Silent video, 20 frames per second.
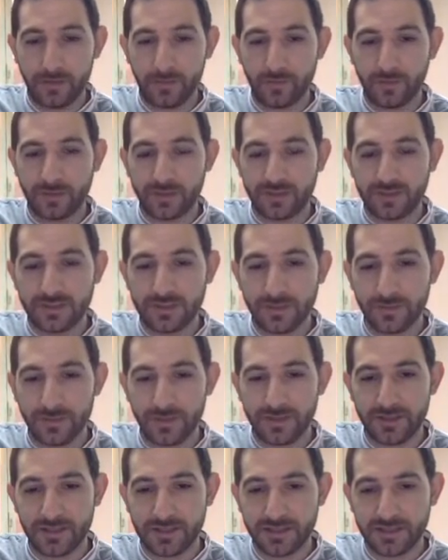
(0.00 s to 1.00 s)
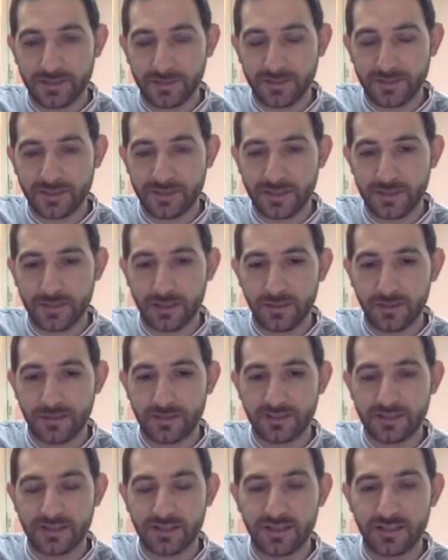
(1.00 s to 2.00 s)
What is the matrix representing
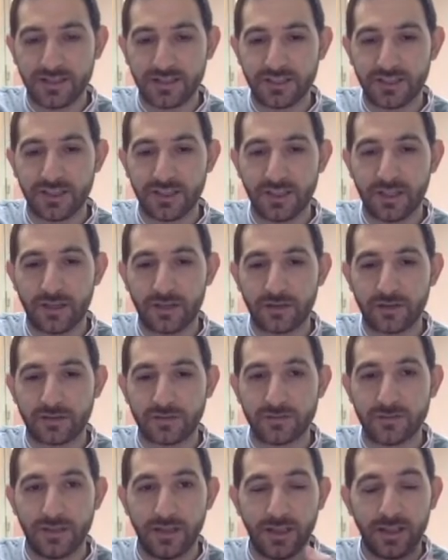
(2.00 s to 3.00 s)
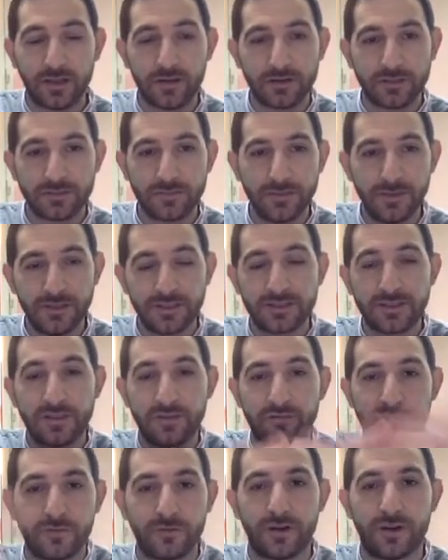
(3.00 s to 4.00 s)
this relation A cross B? A cross B is the
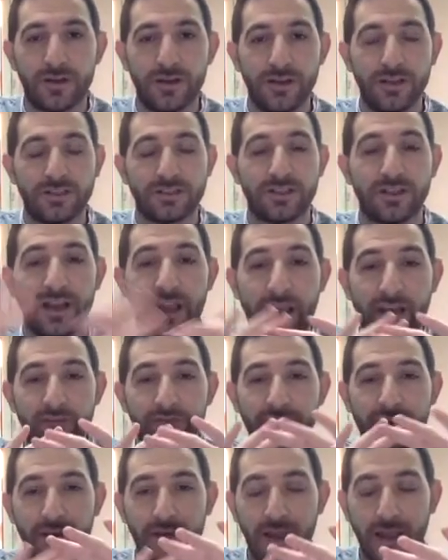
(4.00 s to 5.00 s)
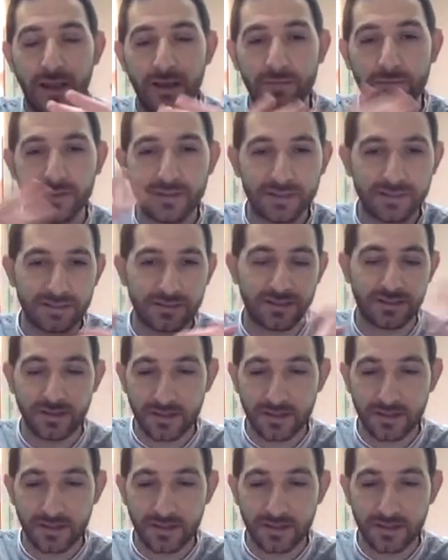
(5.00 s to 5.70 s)
full relation. Every element is